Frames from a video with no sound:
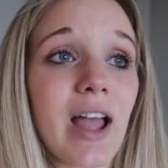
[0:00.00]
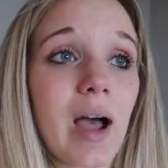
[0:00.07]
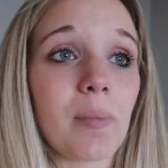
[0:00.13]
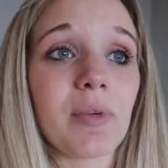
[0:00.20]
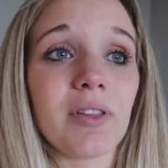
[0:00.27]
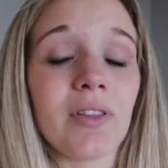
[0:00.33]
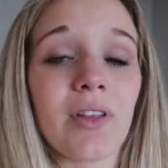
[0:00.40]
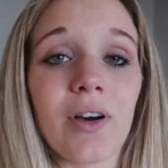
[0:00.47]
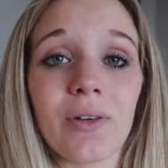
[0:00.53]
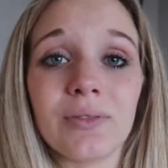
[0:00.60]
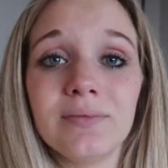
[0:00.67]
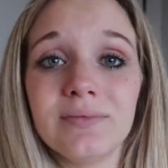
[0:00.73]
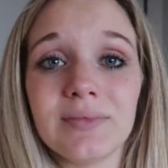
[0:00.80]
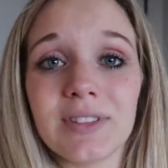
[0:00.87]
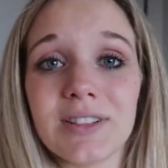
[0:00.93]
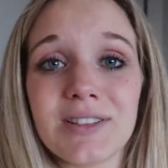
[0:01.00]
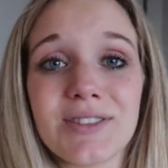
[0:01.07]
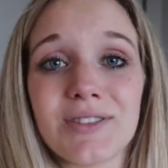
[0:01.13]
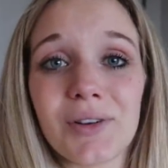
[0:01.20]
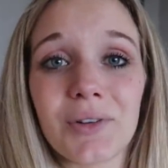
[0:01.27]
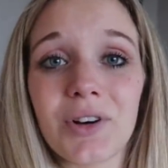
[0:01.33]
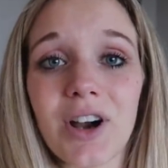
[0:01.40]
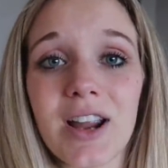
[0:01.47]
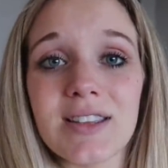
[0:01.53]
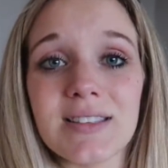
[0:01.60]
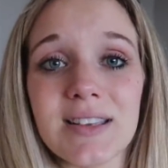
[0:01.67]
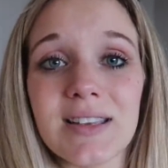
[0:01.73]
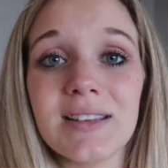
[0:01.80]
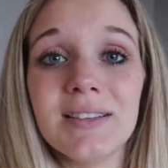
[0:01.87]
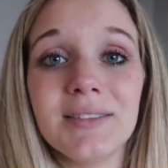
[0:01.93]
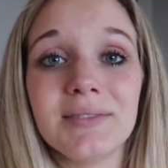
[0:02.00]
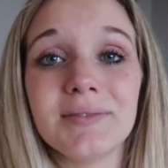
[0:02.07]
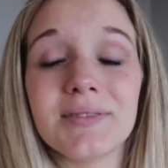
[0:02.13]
happened though. It's so crazy.